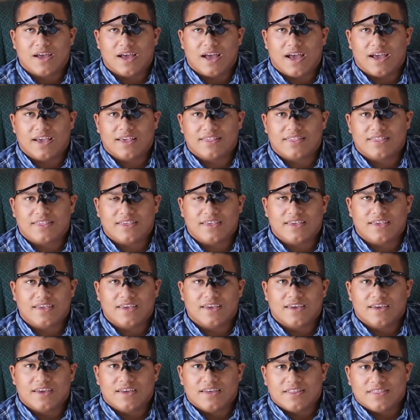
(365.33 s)
I
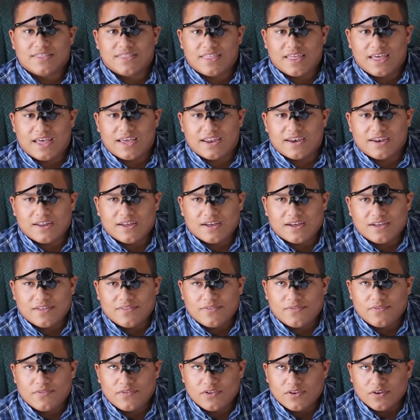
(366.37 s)
see that, uh,
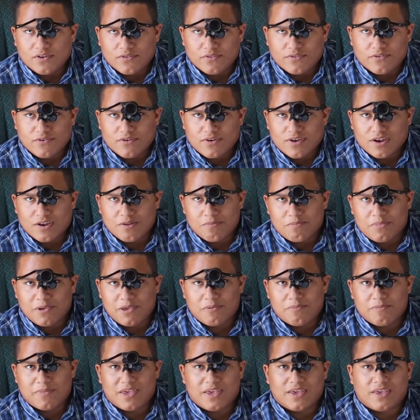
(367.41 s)
you know, they're going to
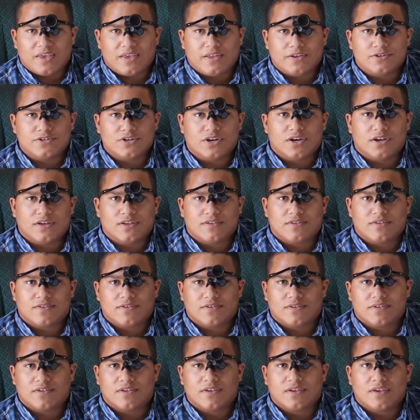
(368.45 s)
be making
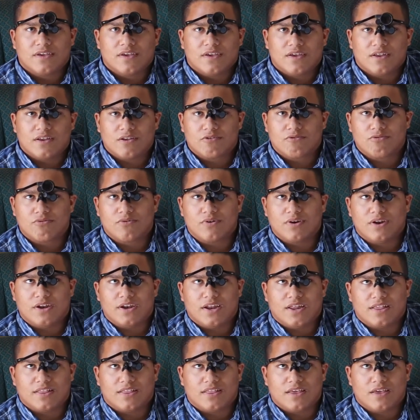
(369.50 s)
JAWS in
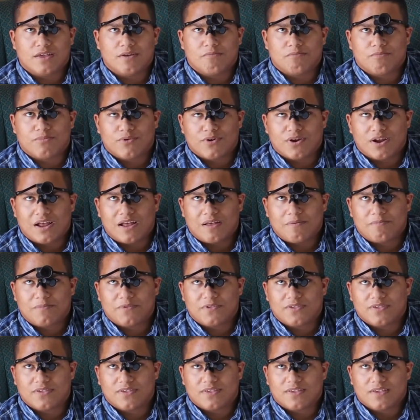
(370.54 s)
2019
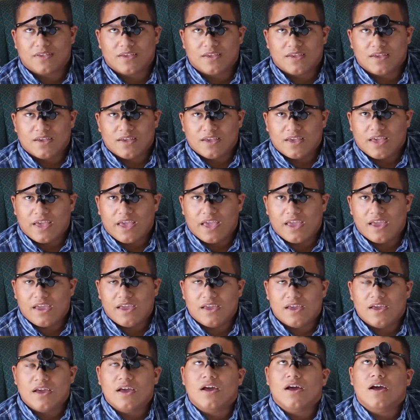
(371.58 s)
perhaps
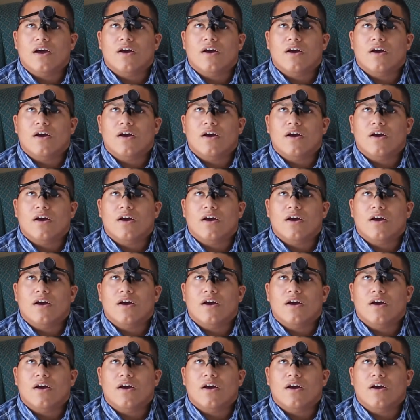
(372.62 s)
a